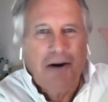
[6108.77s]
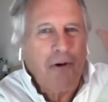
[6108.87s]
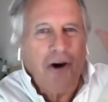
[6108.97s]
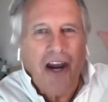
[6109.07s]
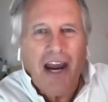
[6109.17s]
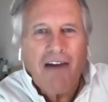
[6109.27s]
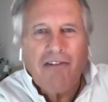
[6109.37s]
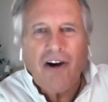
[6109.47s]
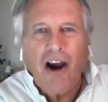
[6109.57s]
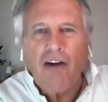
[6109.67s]

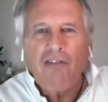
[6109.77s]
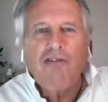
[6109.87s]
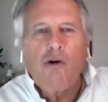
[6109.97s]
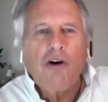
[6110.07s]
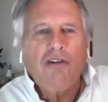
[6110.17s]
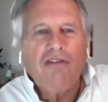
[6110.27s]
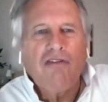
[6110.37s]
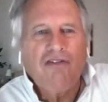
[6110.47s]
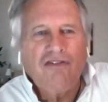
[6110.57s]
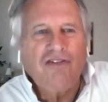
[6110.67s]
wherever our
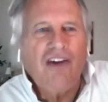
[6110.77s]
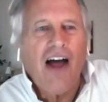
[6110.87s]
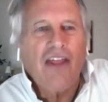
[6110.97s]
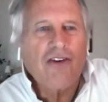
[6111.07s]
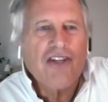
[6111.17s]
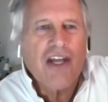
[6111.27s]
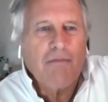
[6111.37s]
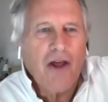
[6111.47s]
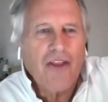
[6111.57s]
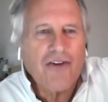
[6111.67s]
forefathers and
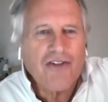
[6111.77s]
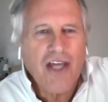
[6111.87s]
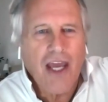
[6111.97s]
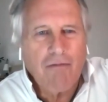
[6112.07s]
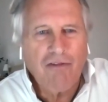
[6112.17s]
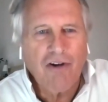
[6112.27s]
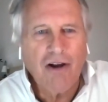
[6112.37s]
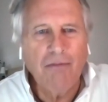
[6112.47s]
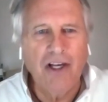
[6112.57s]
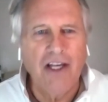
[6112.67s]
mothers came from,